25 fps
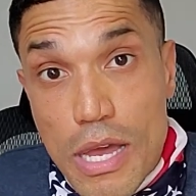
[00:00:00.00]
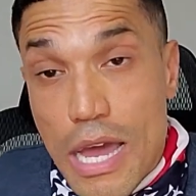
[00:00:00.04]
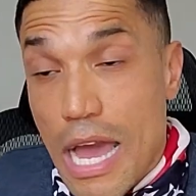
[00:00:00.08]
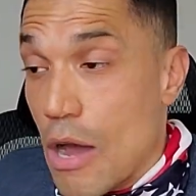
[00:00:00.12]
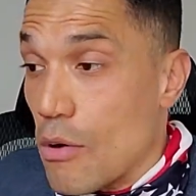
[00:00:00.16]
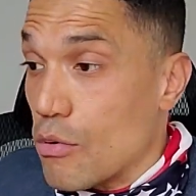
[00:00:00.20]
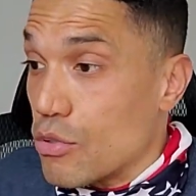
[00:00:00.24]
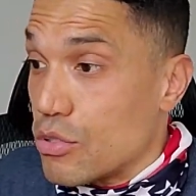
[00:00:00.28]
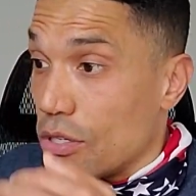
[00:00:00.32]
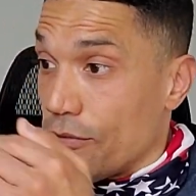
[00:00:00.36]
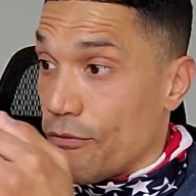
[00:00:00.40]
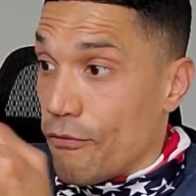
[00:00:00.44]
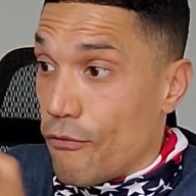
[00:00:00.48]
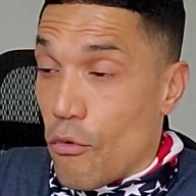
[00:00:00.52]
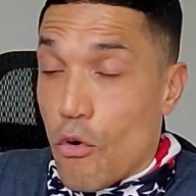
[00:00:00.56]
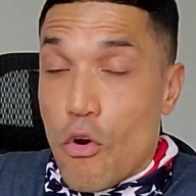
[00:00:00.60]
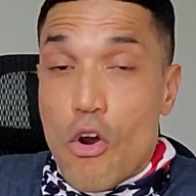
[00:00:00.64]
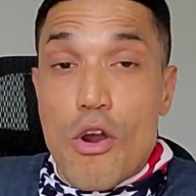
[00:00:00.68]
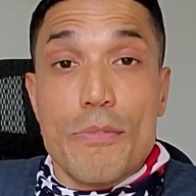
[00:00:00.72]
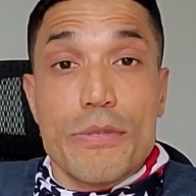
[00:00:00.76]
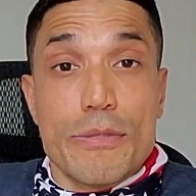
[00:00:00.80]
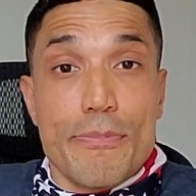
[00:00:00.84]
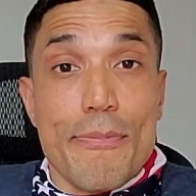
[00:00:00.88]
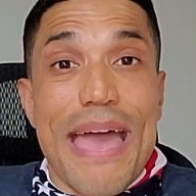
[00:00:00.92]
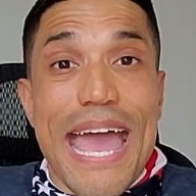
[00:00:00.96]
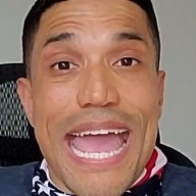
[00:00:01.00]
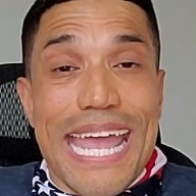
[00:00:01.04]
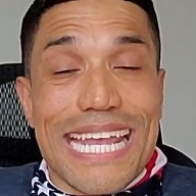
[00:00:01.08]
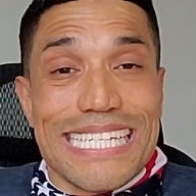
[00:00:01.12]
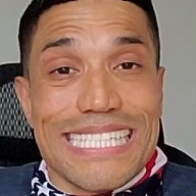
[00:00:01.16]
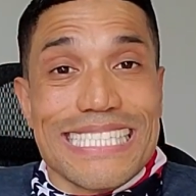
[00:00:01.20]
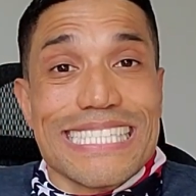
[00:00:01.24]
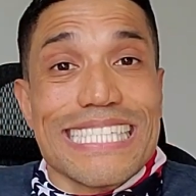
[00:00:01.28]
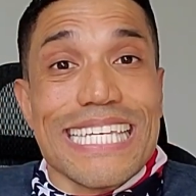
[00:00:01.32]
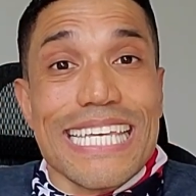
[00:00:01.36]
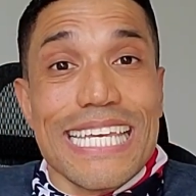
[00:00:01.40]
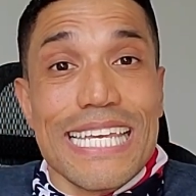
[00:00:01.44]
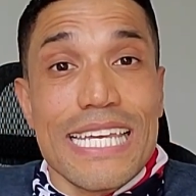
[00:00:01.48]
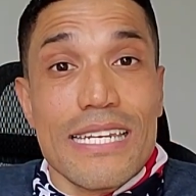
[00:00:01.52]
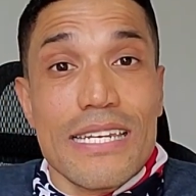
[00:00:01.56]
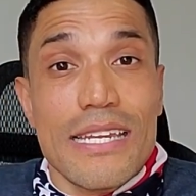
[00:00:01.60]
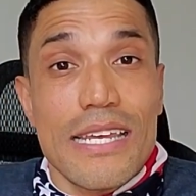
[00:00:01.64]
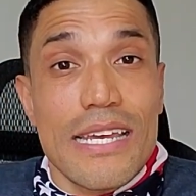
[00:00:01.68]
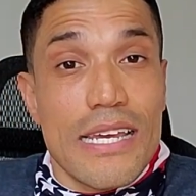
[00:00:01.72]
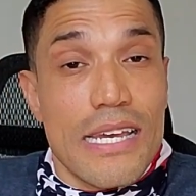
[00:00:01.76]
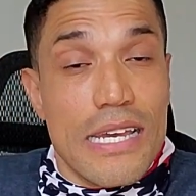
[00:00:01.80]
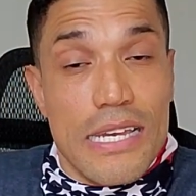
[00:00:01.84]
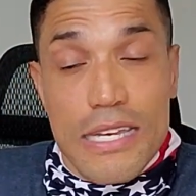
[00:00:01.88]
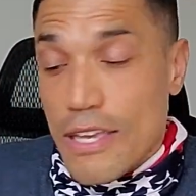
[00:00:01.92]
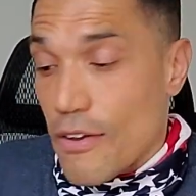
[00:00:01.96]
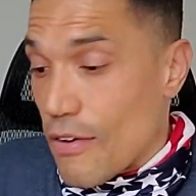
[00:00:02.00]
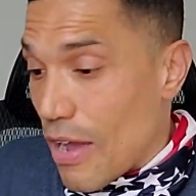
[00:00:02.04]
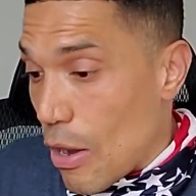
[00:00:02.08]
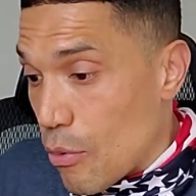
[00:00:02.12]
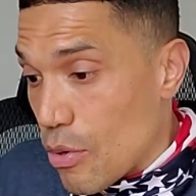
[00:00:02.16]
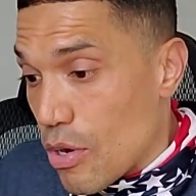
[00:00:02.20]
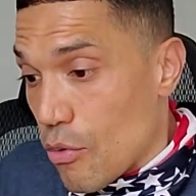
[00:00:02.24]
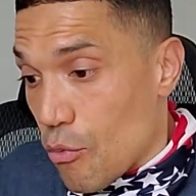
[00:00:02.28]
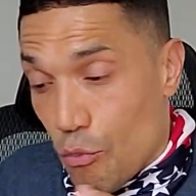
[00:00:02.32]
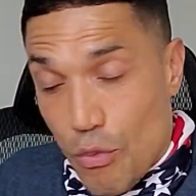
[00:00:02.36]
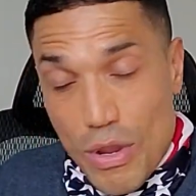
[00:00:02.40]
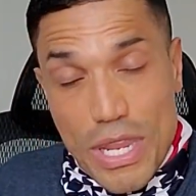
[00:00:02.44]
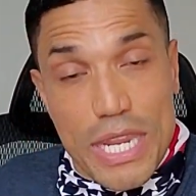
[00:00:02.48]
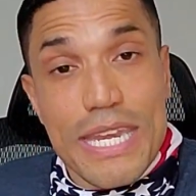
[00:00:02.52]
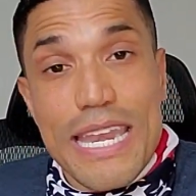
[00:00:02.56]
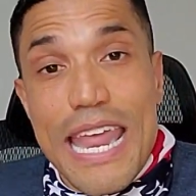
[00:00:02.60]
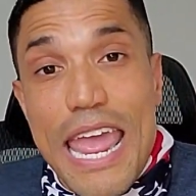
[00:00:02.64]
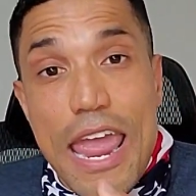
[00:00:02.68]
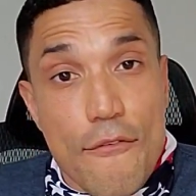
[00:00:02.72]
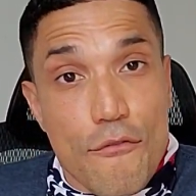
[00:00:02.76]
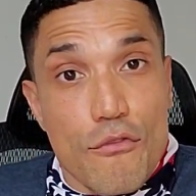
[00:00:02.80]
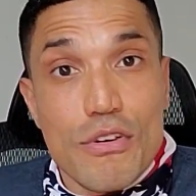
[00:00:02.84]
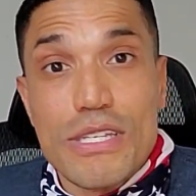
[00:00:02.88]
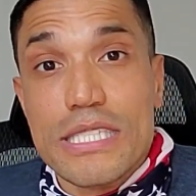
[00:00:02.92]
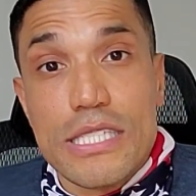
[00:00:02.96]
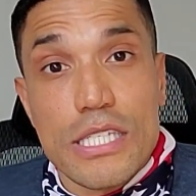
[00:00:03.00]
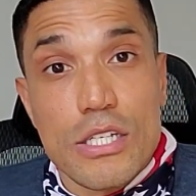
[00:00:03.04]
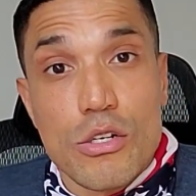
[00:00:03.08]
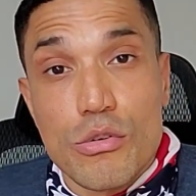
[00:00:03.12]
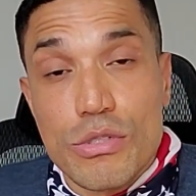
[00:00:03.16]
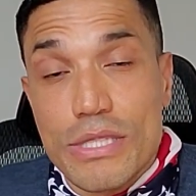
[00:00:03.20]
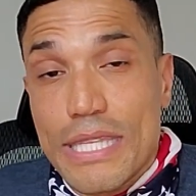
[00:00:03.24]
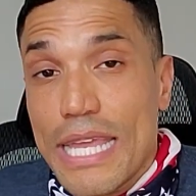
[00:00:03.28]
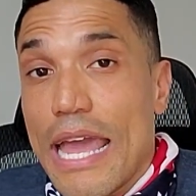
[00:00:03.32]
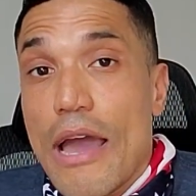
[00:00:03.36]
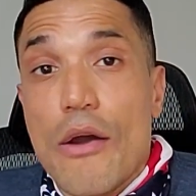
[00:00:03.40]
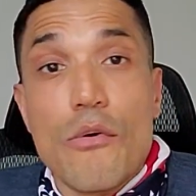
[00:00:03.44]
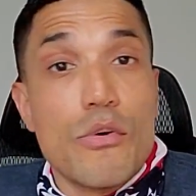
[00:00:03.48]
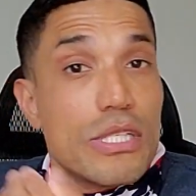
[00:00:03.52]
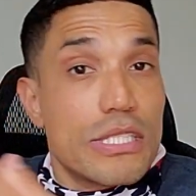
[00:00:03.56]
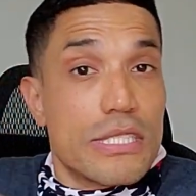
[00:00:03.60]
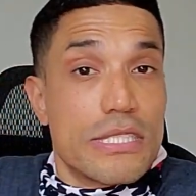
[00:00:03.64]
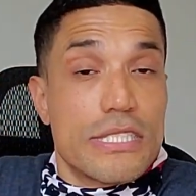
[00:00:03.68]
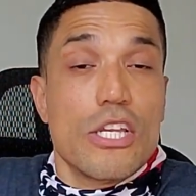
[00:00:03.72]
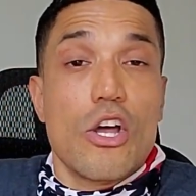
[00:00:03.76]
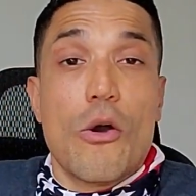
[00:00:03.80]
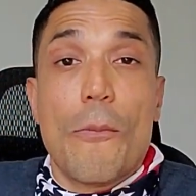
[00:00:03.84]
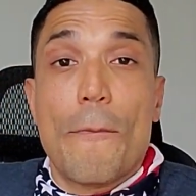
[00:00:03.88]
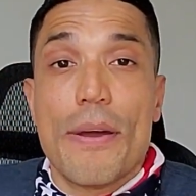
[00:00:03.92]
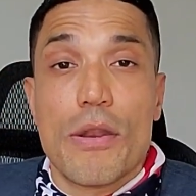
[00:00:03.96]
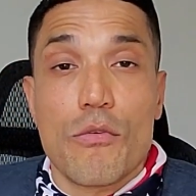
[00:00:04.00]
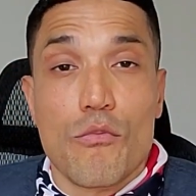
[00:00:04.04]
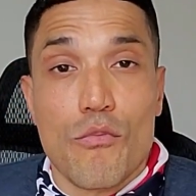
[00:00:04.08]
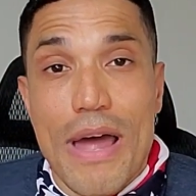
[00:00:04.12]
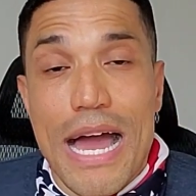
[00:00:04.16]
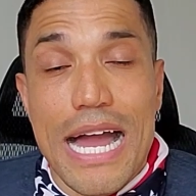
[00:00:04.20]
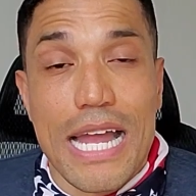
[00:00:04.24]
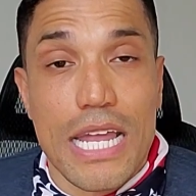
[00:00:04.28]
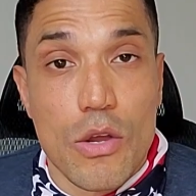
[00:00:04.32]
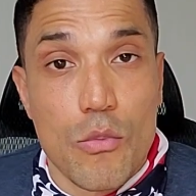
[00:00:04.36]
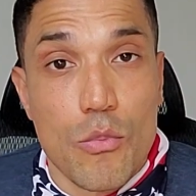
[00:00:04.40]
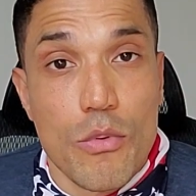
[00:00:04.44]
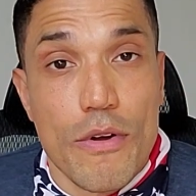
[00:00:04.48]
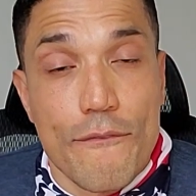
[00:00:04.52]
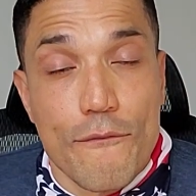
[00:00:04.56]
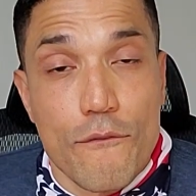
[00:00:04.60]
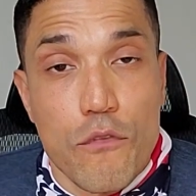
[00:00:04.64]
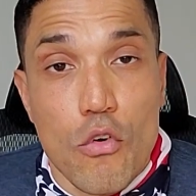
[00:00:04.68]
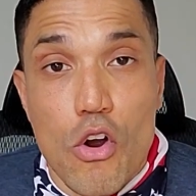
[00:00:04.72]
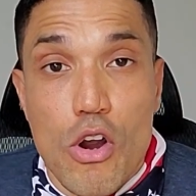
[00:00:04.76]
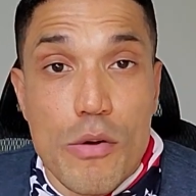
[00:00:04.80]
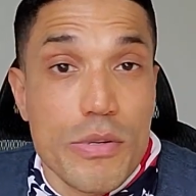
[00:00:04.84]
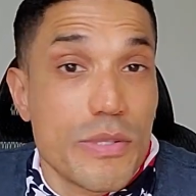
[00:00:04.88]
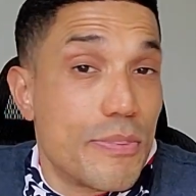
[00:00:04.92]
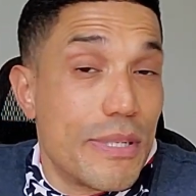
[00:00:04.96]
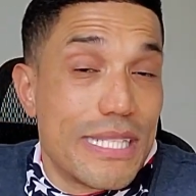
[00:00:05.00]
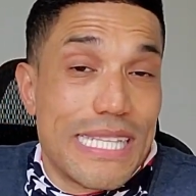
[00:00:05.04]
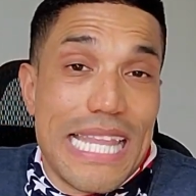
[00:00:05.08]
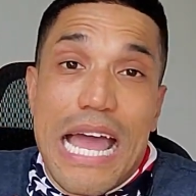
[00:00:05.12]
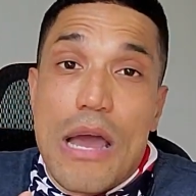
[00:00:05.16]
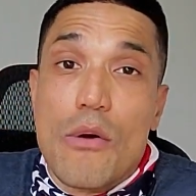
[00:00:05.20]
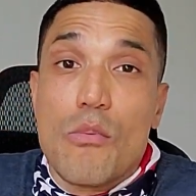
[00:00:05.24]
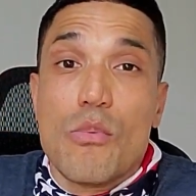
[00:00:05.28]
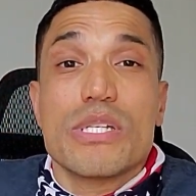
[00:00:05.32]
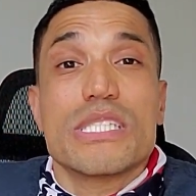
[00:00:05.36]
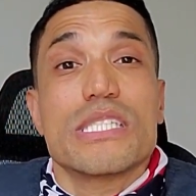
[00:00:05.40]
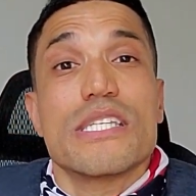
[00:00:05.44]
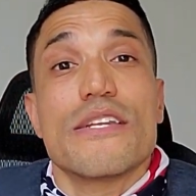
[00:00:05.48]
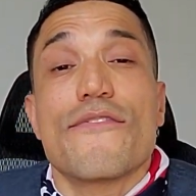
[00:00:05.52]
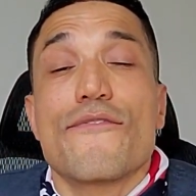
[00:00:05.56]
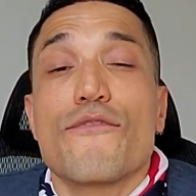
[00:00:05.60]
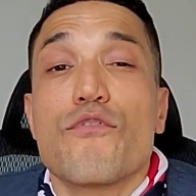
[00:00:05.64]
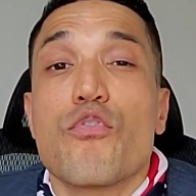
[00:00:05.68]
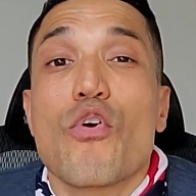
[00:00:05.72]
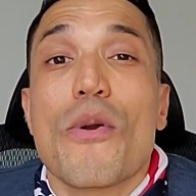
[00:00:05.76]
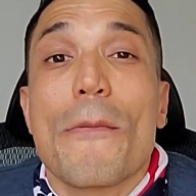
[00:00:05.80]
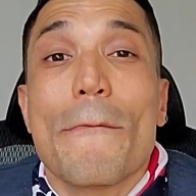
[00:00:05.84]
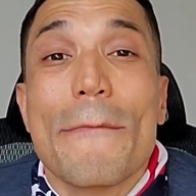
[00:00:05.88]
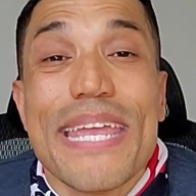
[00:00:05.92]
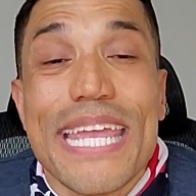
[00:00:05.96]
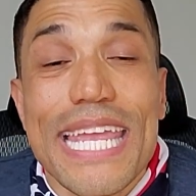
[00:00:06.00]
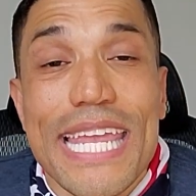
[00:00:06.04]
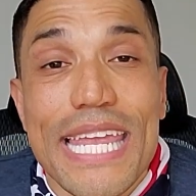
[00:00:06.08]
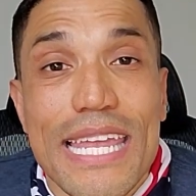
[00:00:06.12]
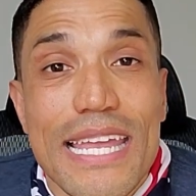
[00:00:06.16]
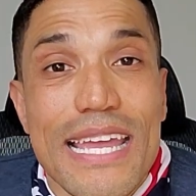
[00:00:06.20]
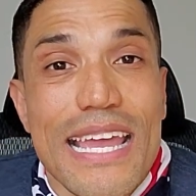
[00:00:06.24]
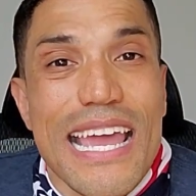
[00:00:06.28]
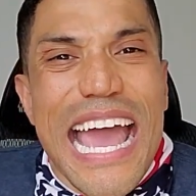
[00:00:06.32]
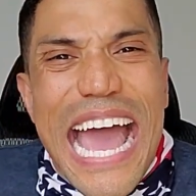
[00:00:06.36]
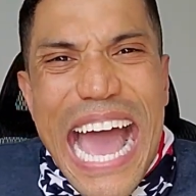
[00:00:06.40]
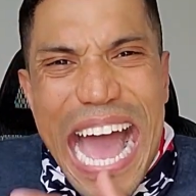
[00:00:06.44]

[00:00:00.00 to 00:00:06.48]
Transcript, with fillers: I was on Forbes magazine. I would have written every single day. I would have still been rocking with Forbes, but that wasn't for me.